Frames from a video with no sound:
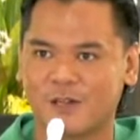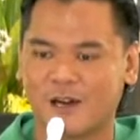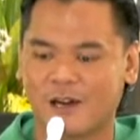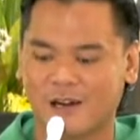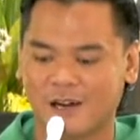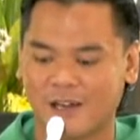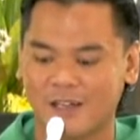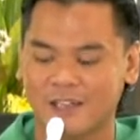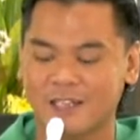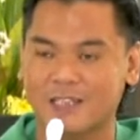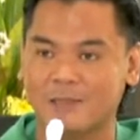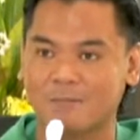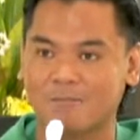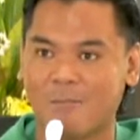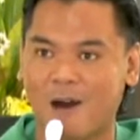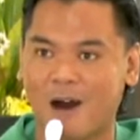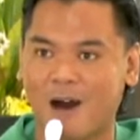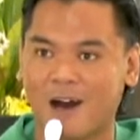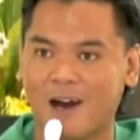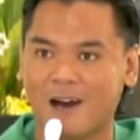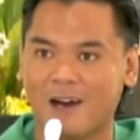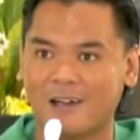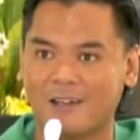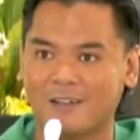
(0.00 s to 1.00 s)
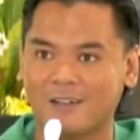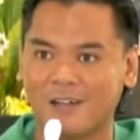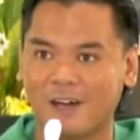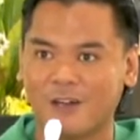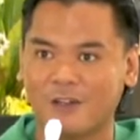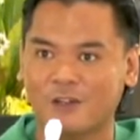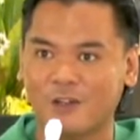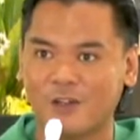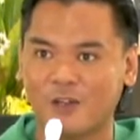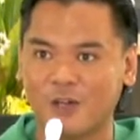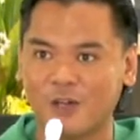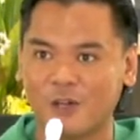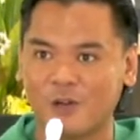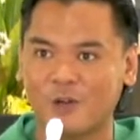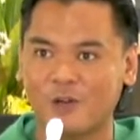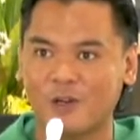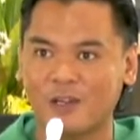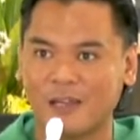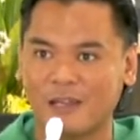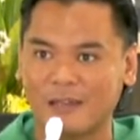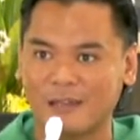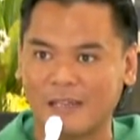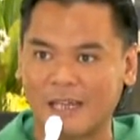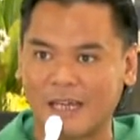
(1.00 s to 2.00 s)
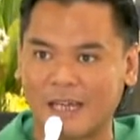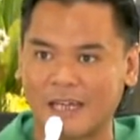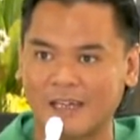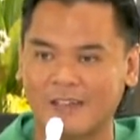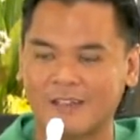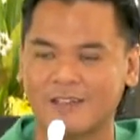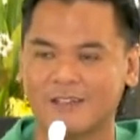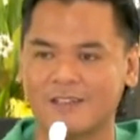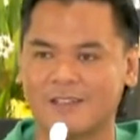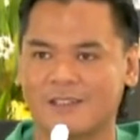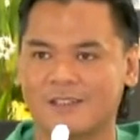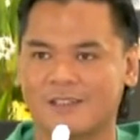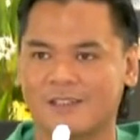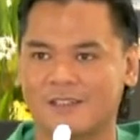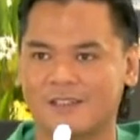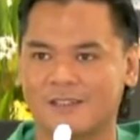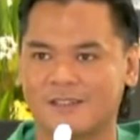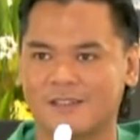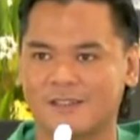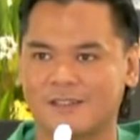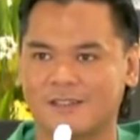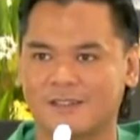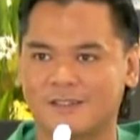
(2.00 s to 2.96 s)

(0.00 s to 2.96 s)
respond to your needs.